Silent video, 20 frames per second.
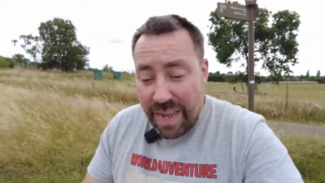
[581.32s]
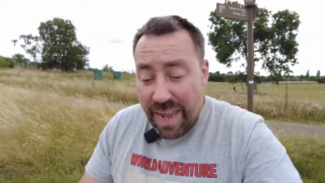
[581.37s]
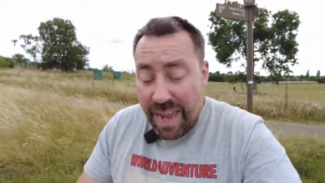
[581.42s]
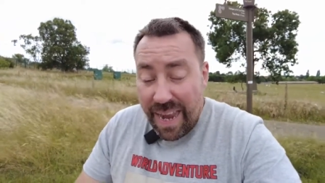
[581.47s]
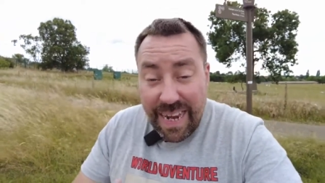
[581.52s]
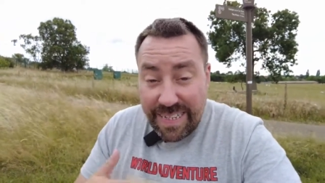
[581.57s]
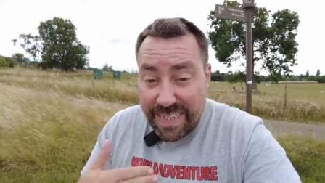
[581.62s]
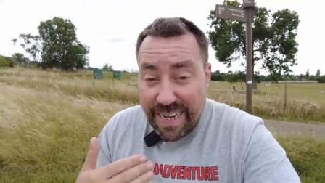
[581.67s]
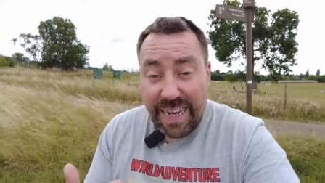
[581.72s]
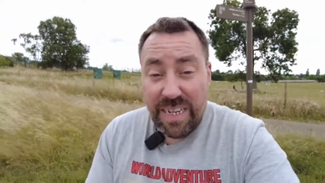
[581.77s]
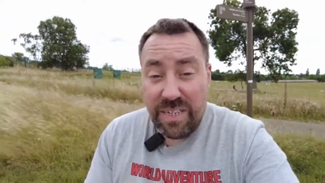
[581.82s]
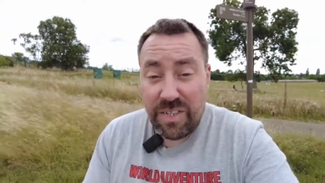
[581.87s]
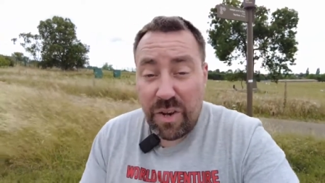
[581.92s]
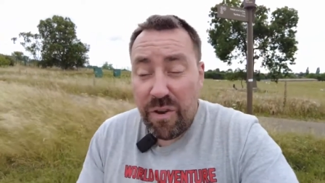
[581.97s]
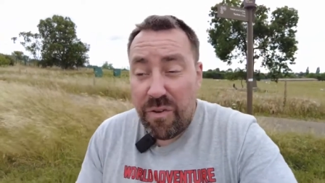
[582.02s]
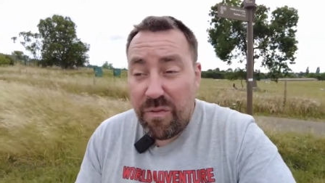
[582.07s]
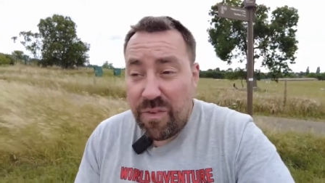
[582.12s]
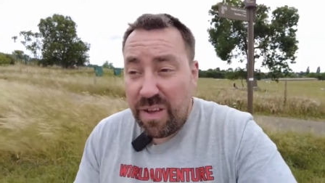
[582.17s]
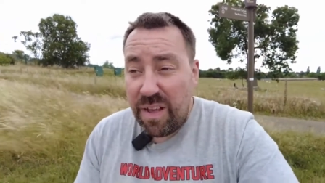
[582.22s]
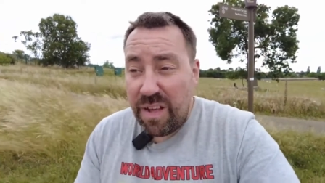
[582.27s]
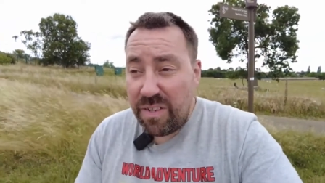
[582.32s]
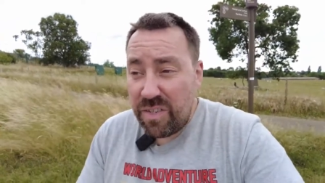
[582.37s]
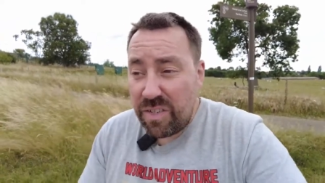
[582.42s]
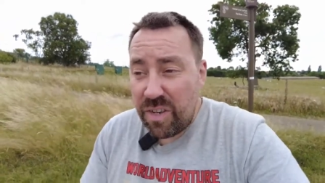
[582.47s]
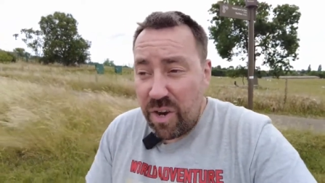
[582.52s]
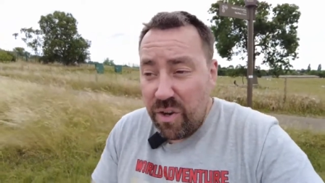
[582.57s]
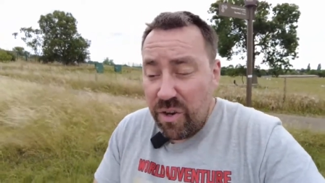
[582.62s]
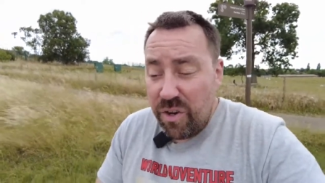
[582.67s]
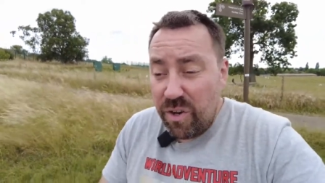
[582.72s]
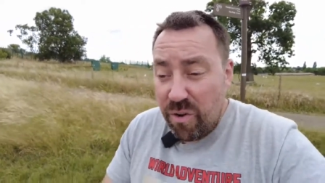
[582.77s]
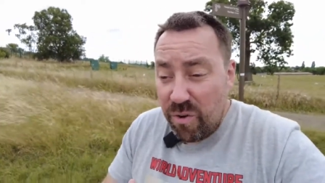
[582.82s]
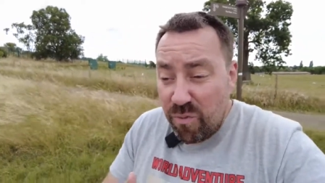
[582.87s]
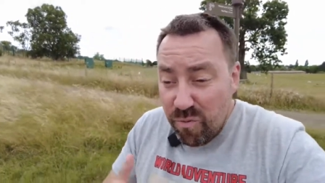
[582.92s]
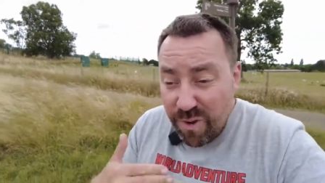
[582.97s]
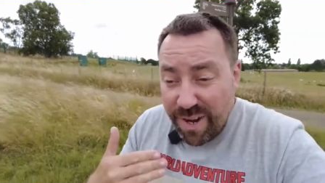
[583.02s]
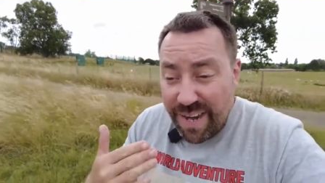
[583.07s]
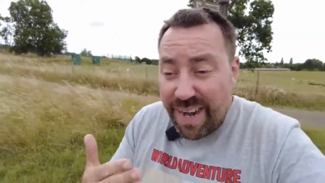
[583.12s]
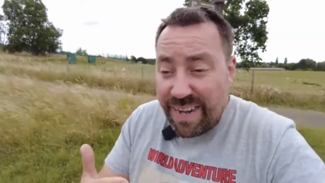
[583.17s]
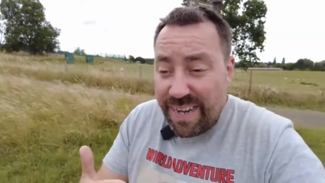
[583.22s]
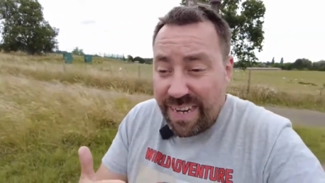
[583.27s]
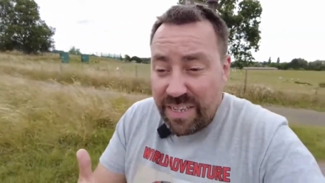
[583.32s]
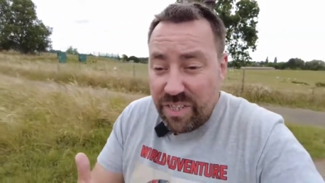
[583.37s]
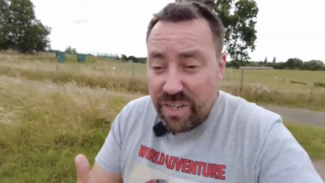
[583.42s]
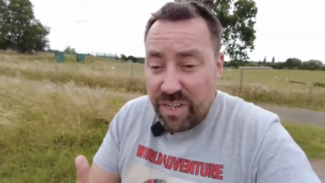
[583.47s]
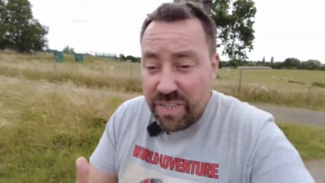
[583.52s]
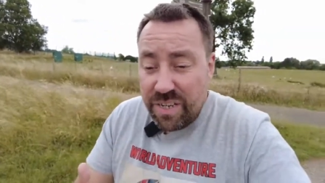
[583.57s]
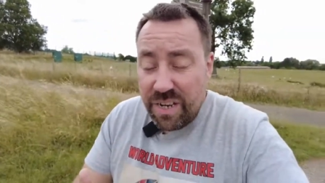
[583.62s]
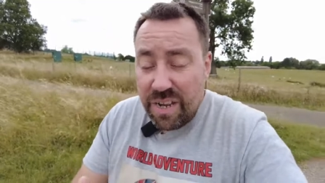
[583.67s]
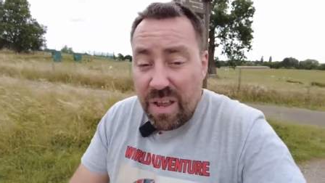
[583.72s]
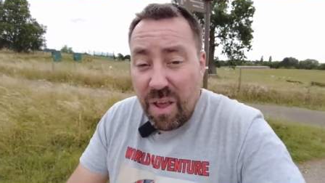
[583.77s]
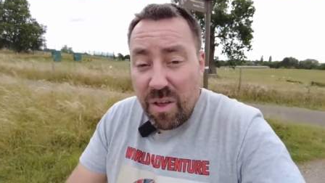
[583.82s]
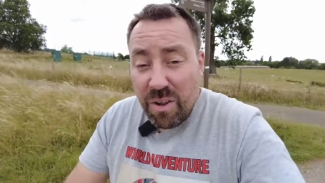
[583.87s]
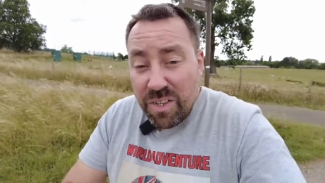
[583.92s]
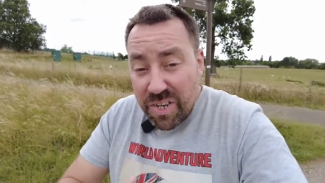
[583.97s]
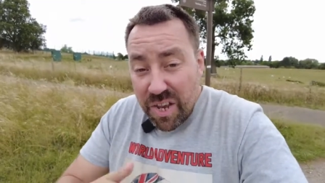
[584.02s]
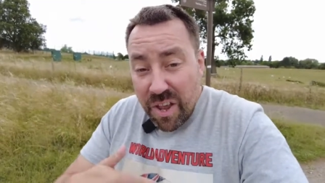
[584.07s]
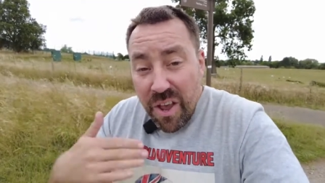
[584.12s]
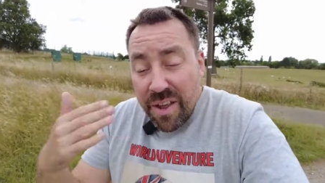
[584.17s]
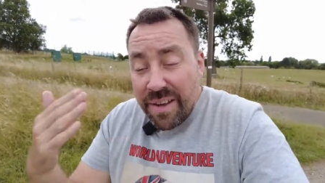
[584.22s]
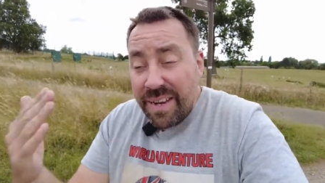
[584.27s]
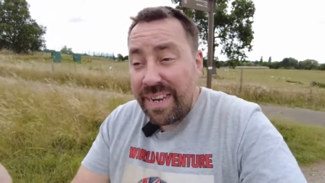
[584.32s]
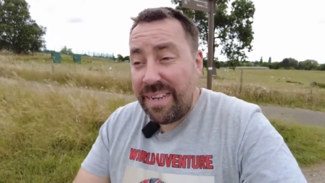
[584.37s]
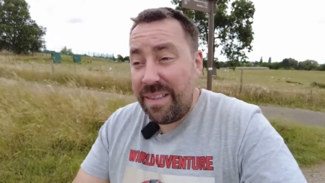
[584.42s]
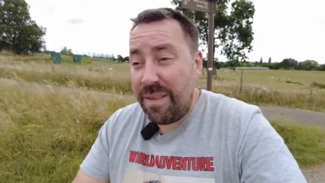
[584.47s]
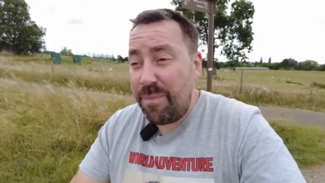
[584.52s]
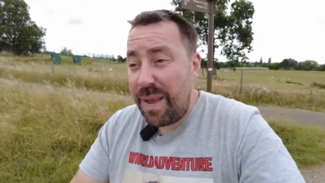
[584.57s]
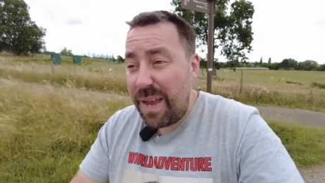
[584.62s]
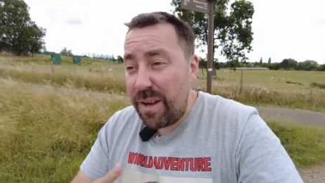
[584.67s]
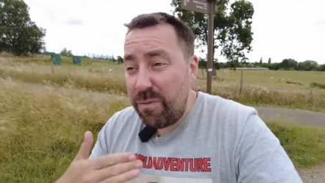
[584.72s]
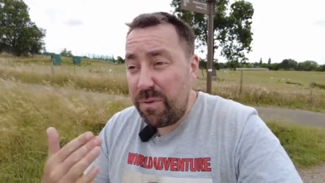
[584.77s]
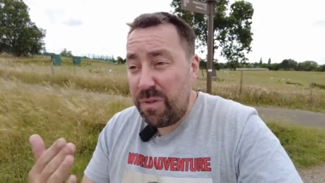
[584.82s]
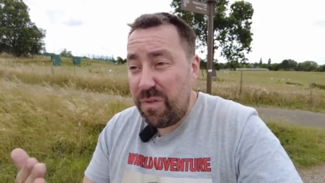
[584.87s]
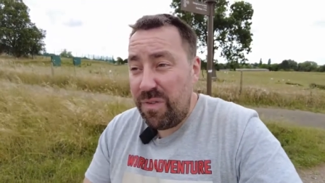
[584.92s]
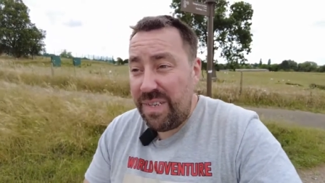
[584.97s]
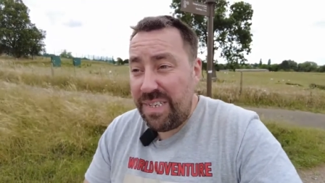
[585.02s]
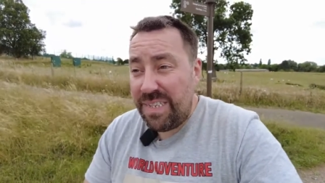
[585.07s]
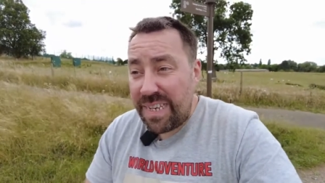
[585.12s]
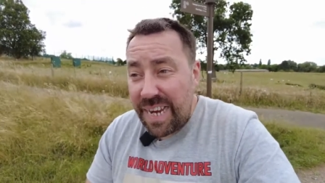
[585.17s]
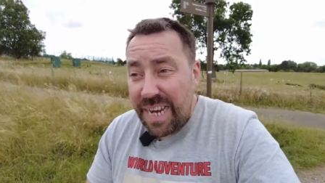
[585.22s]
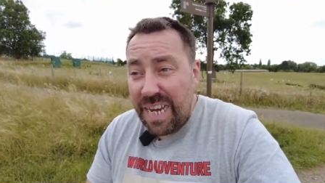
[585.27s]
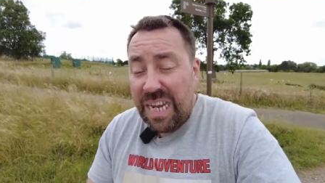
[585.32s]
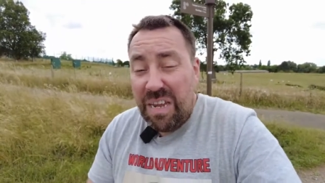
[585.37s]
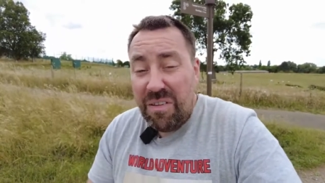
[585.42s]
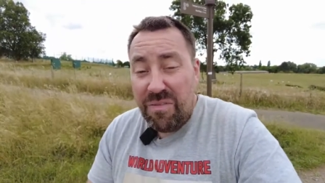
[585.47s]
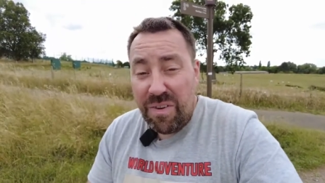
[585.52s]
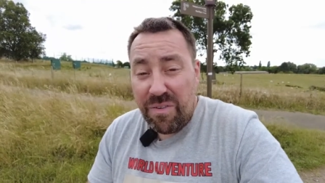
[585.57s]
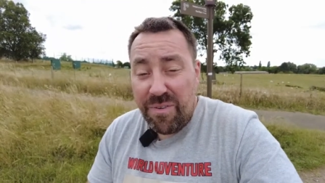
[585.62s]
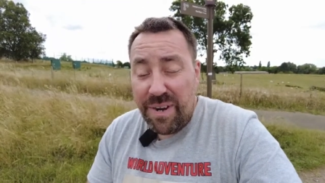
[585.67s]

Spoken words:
it takes over. So you're really just turning the pedals for the sake of it,